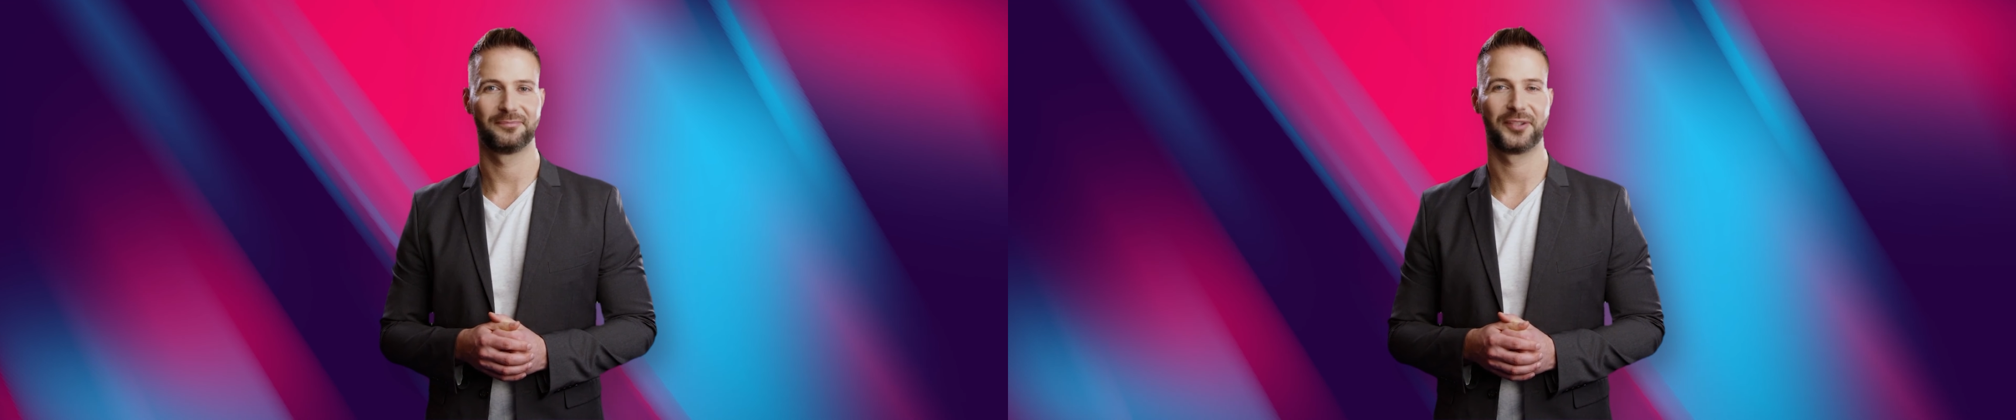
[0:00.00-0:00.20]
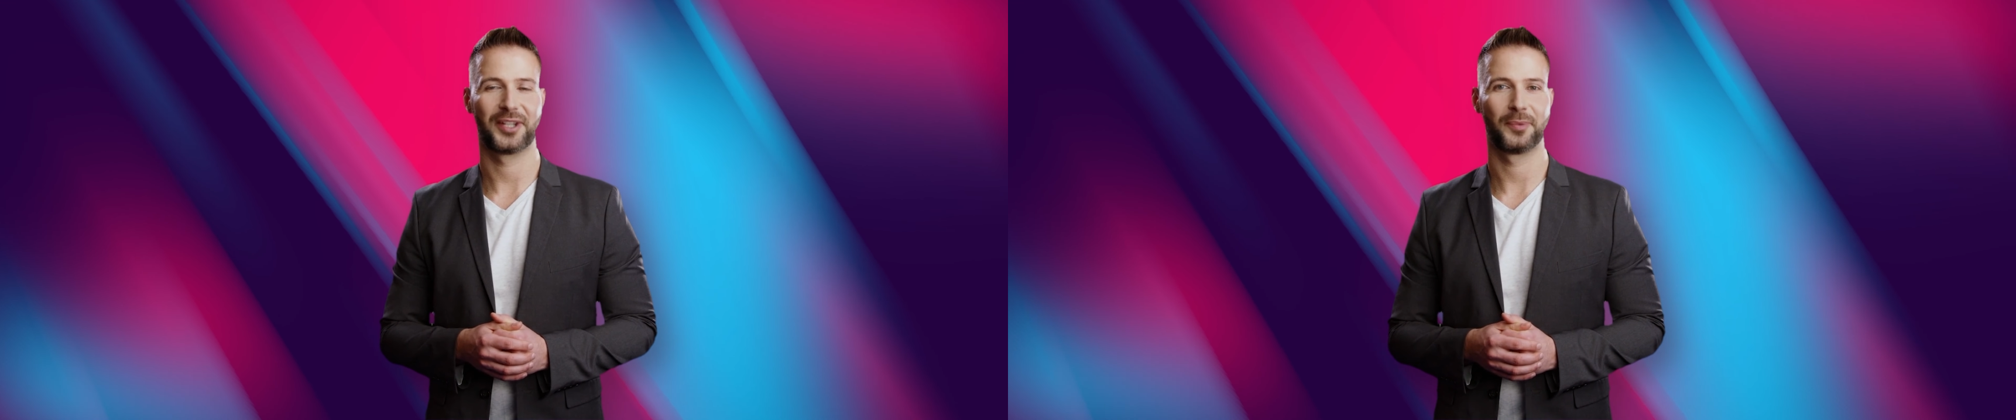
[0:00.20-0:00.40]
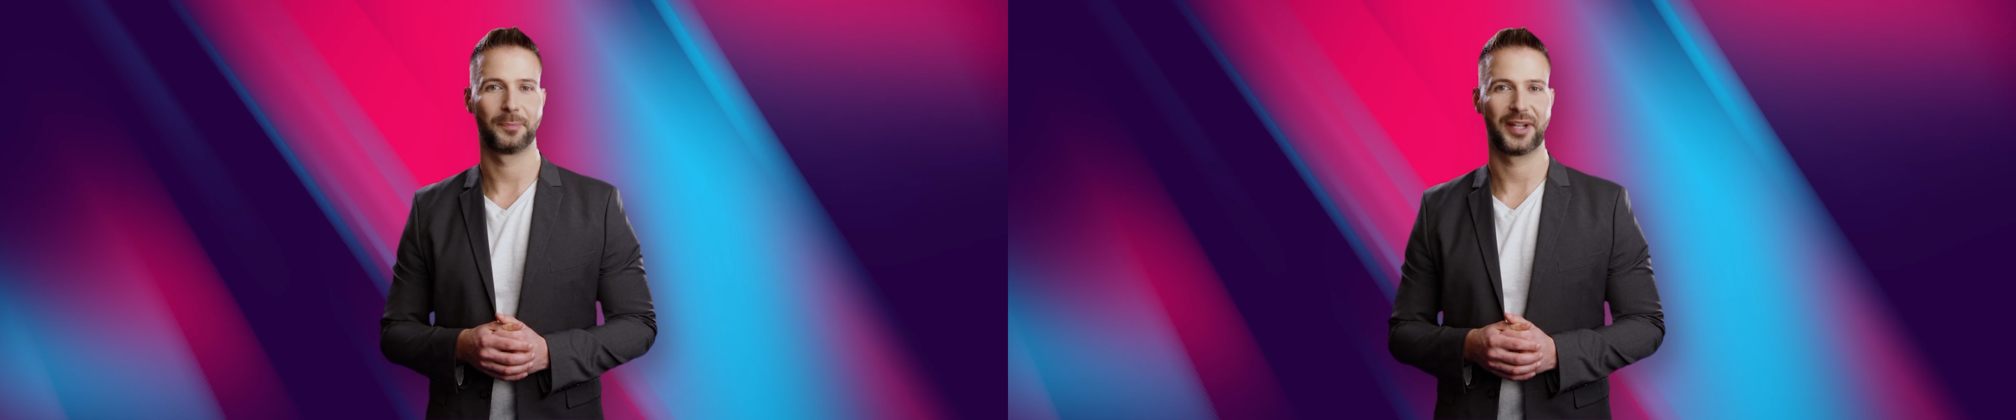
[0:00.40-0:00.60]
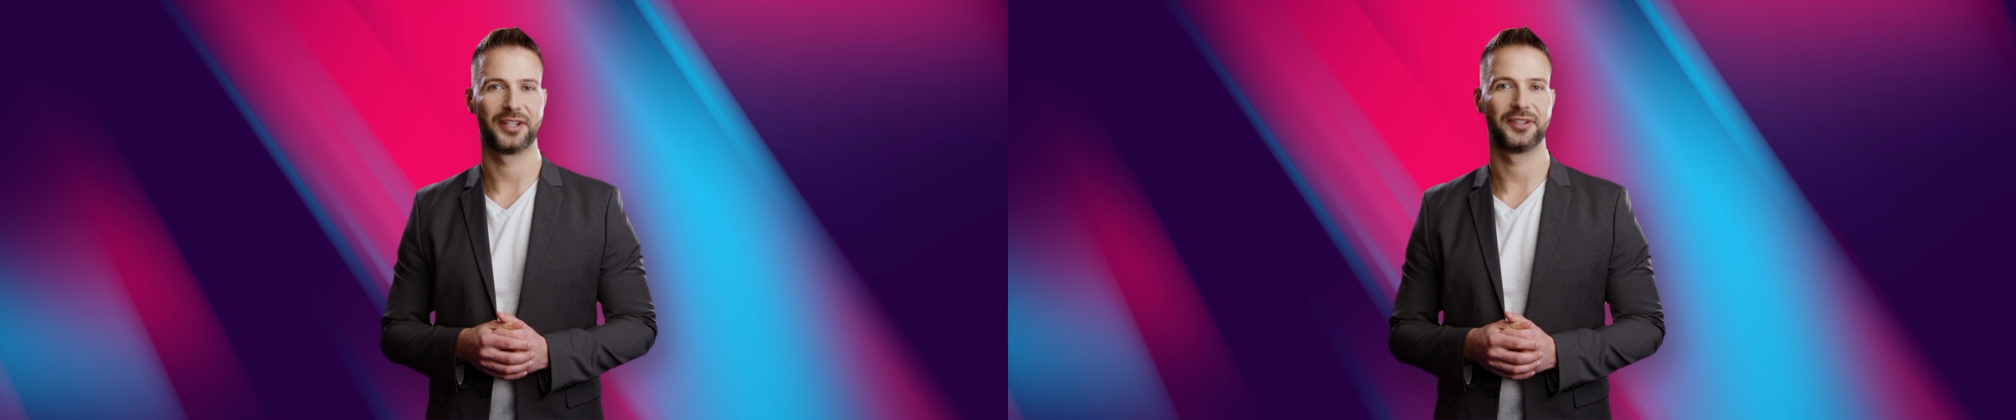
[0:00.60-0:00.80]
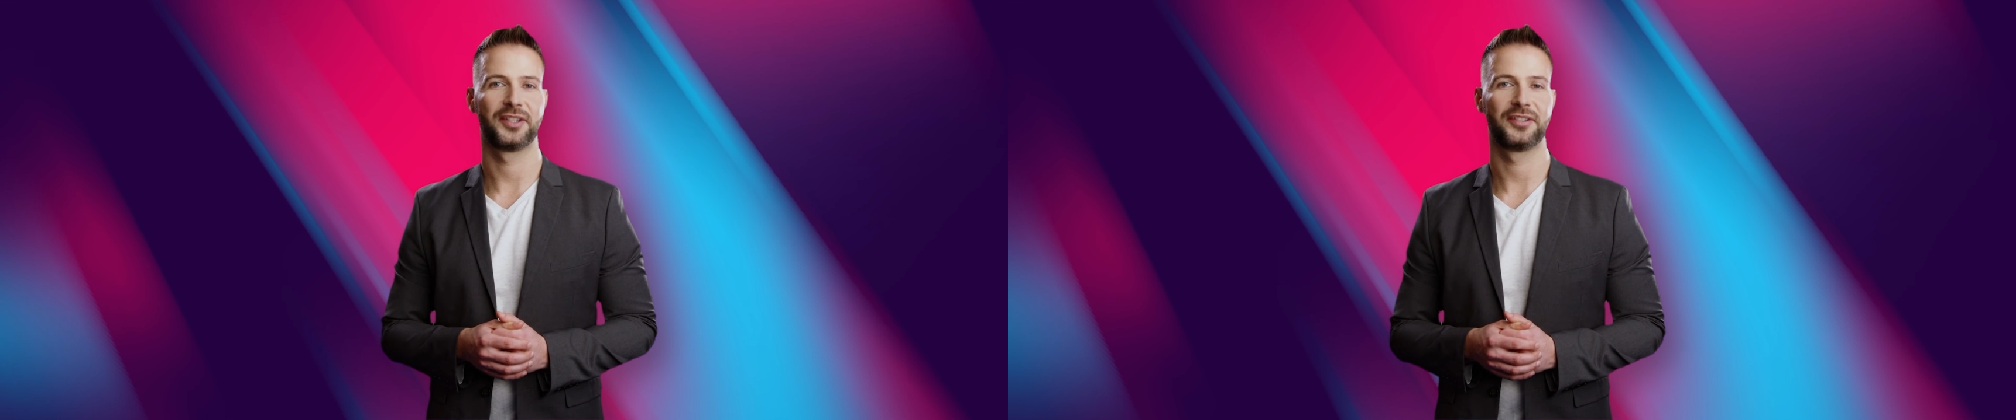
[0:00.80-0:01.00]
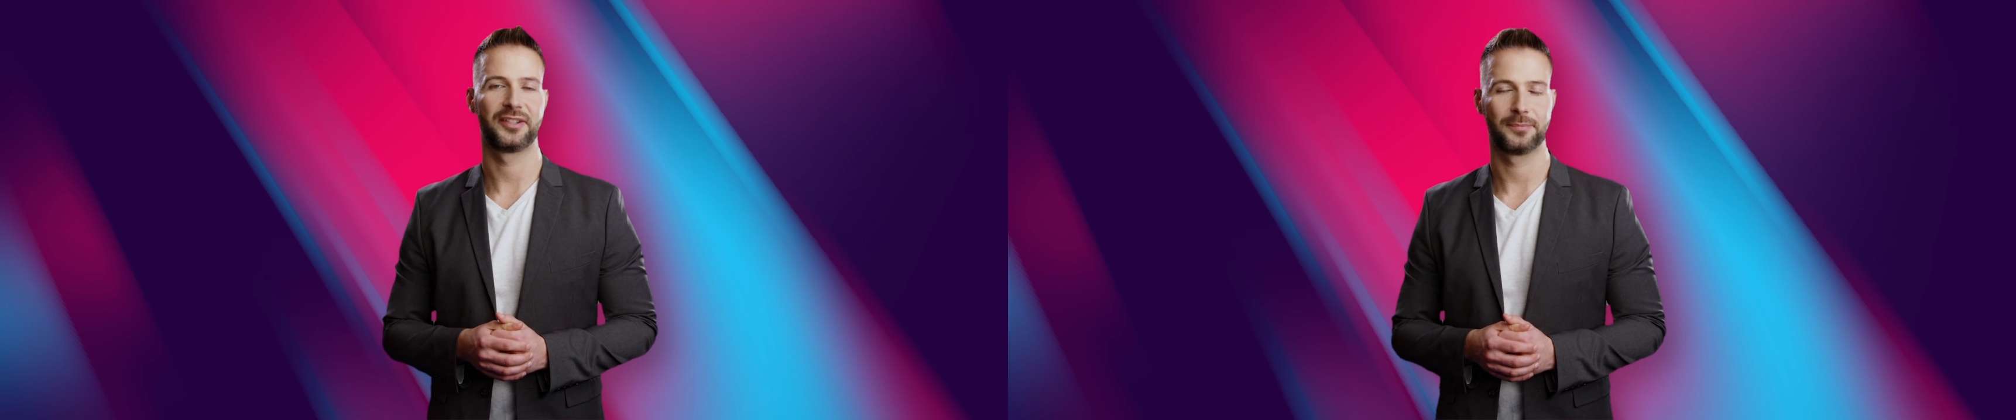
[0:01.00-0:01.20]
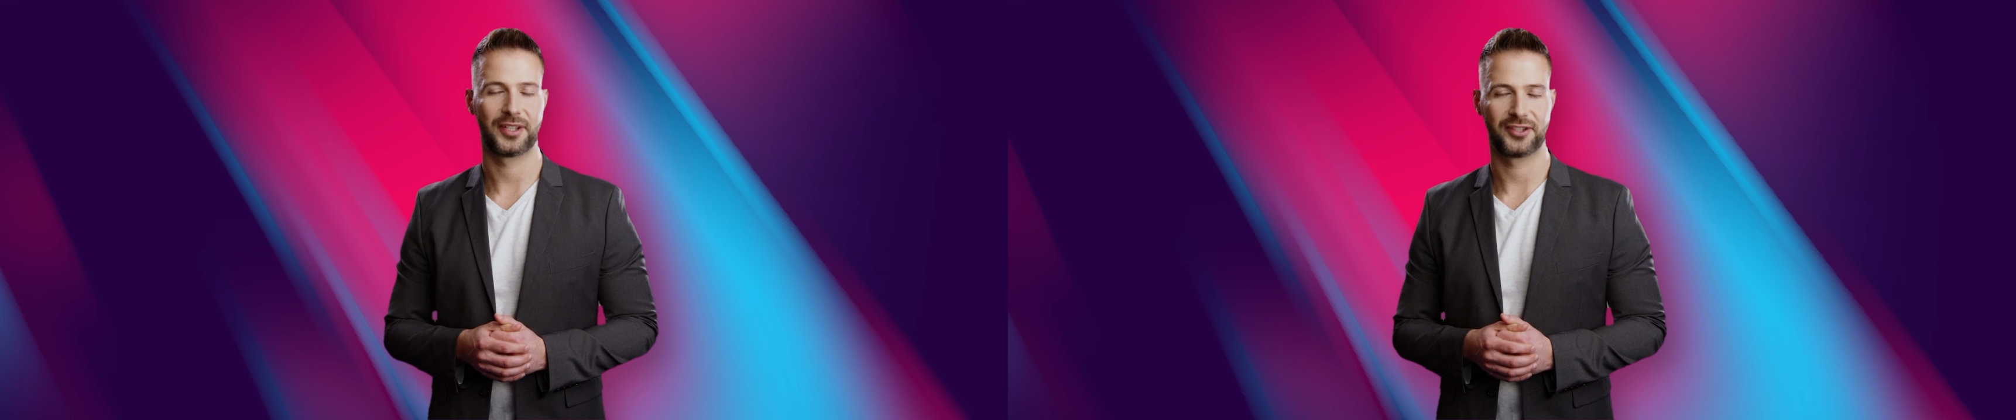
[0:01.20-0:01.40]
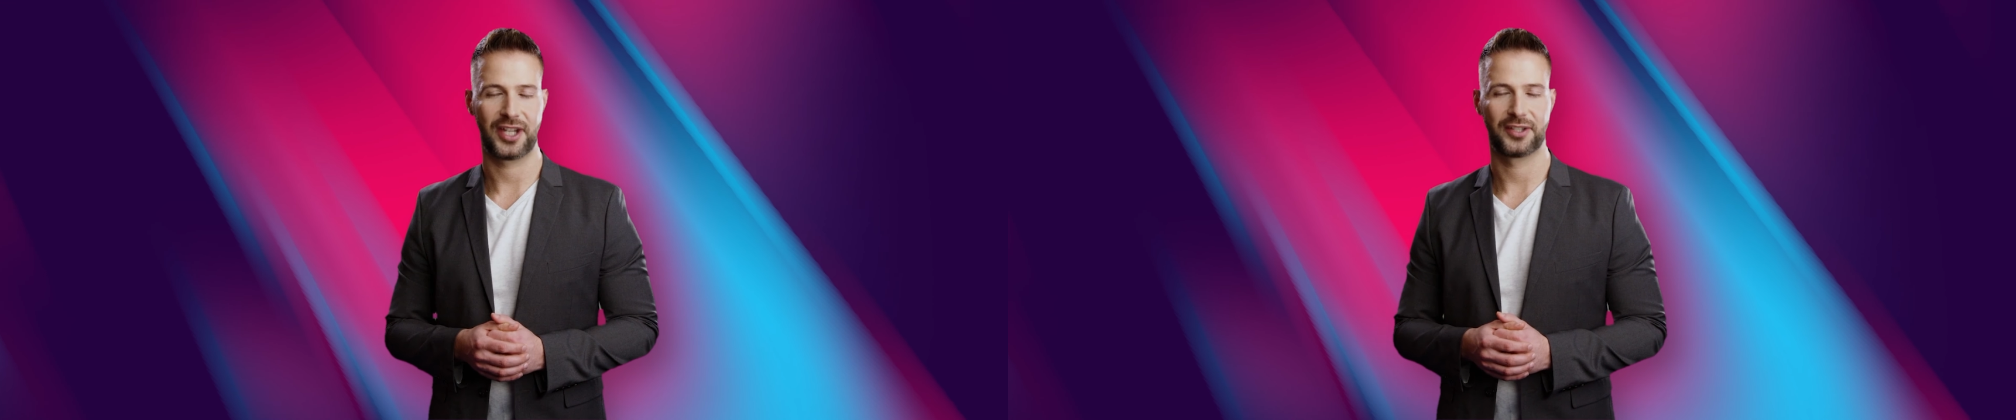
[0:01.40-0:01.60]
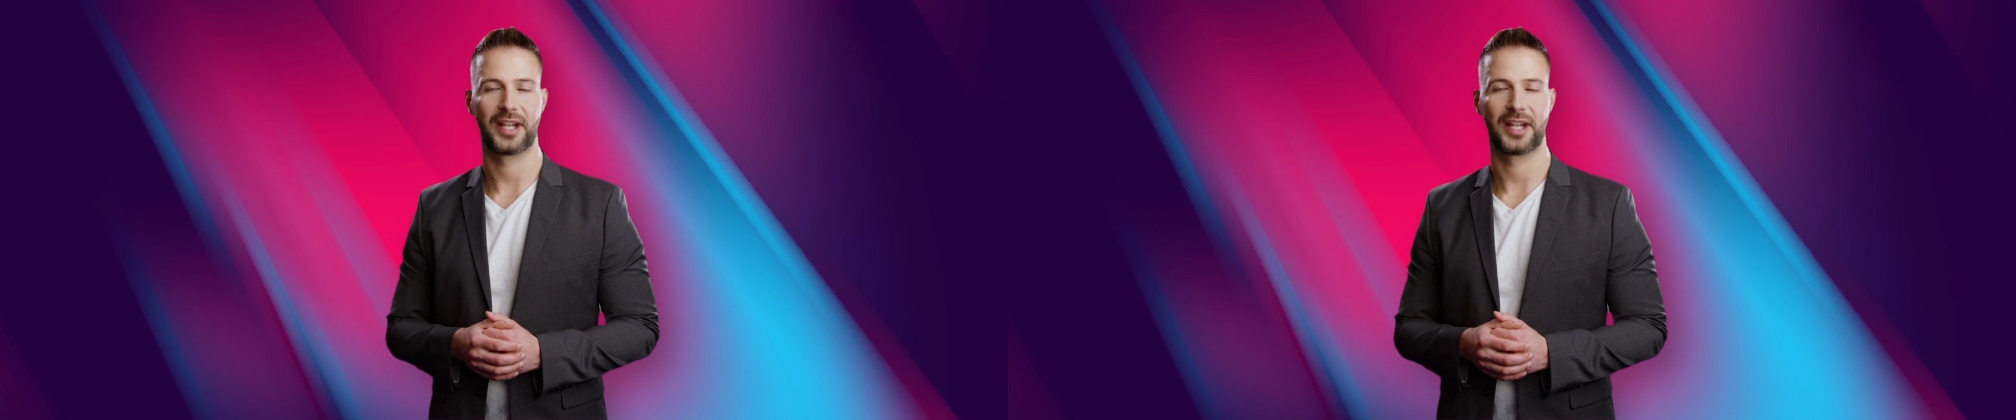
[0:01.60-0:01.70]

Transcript: Keep in mind that this montage